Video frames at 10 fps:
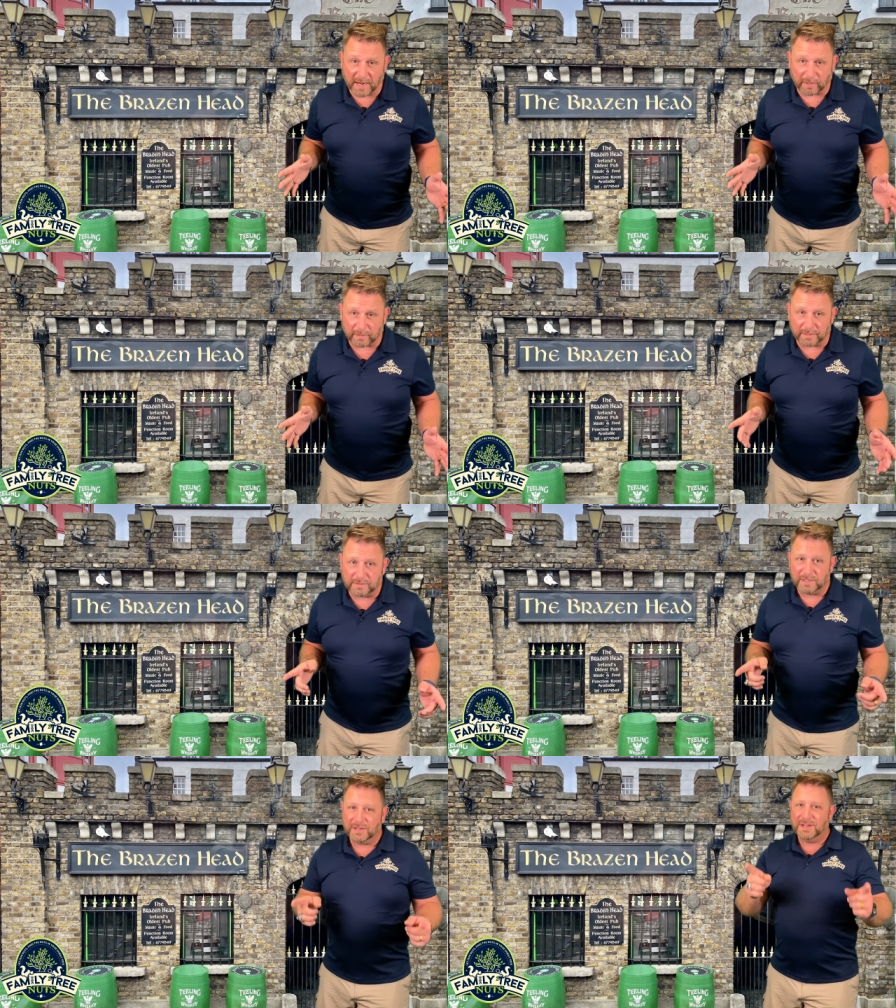
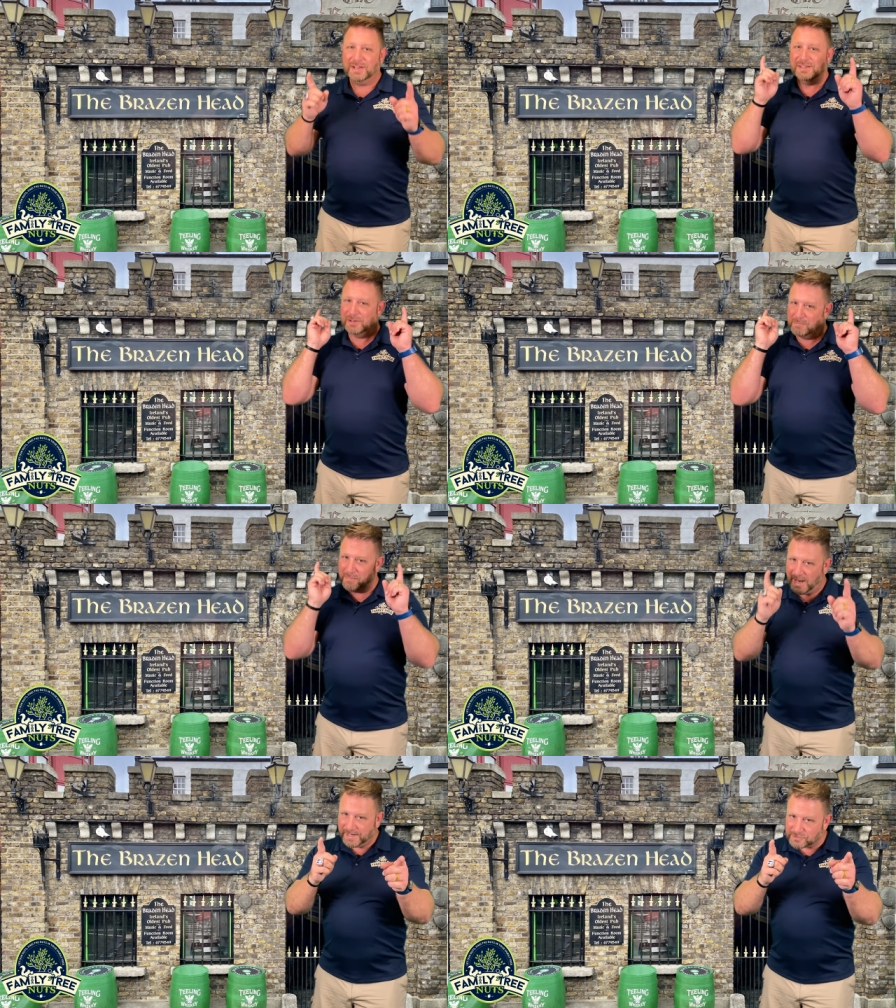Ireland, you
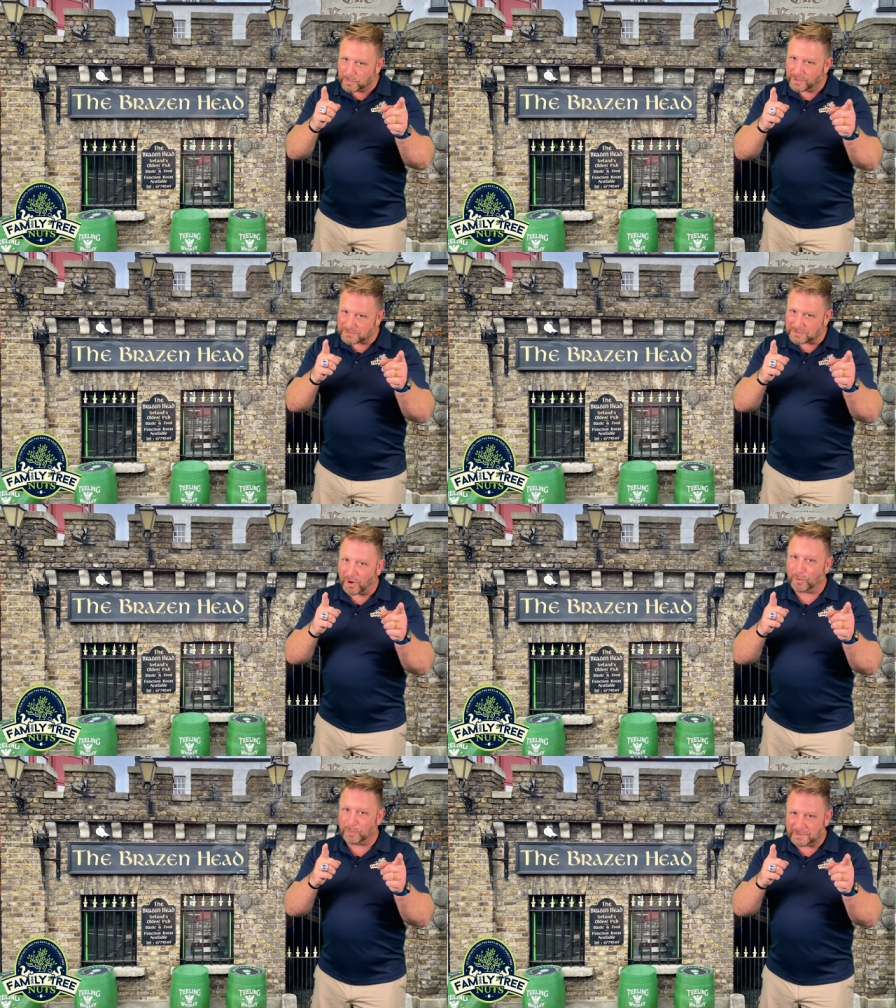may as well
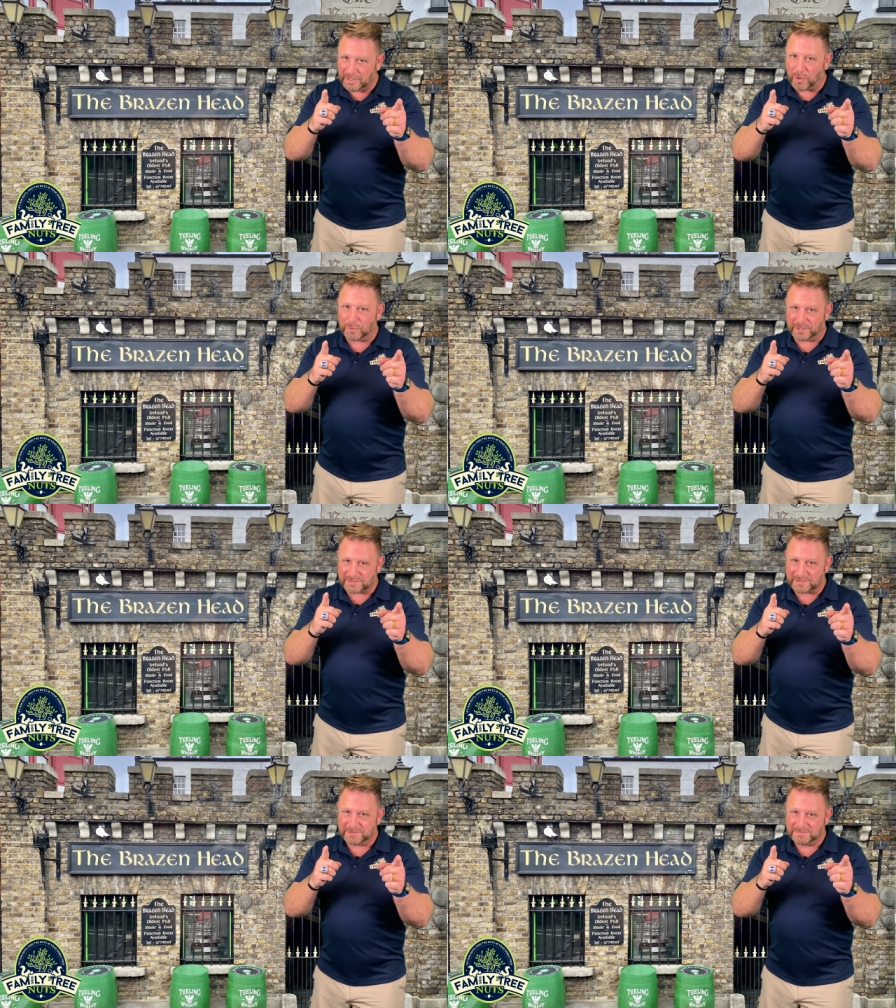start with the
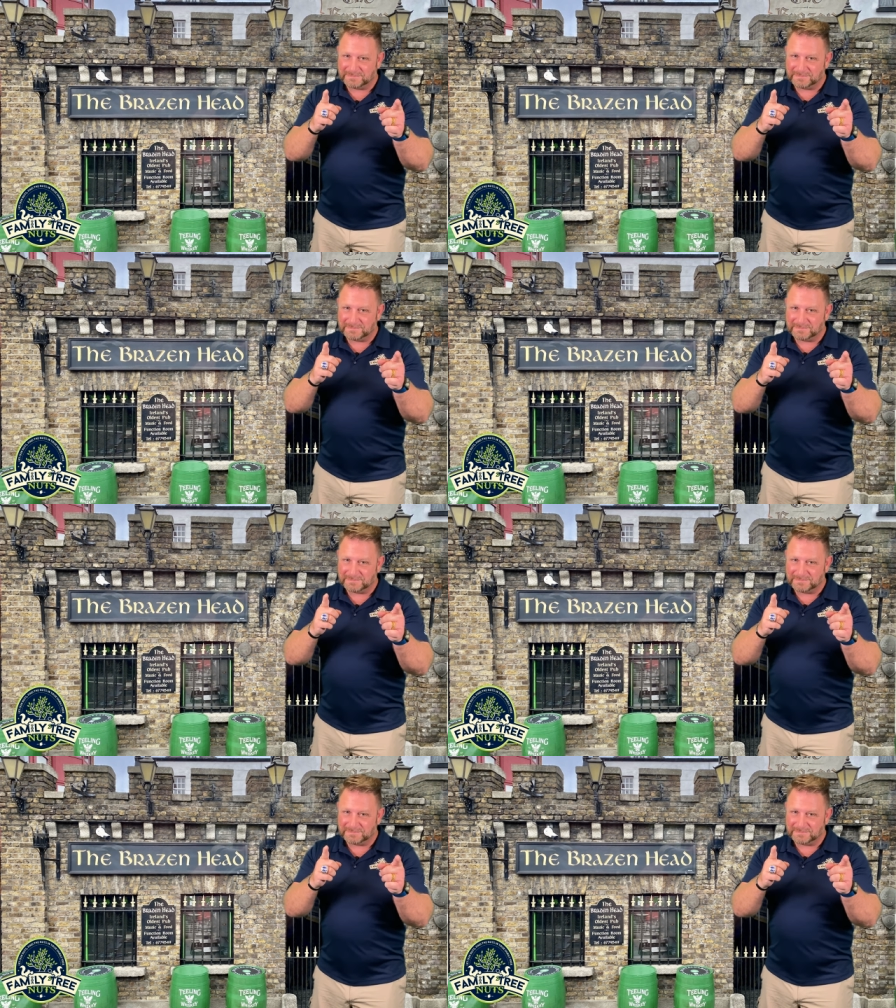oldest.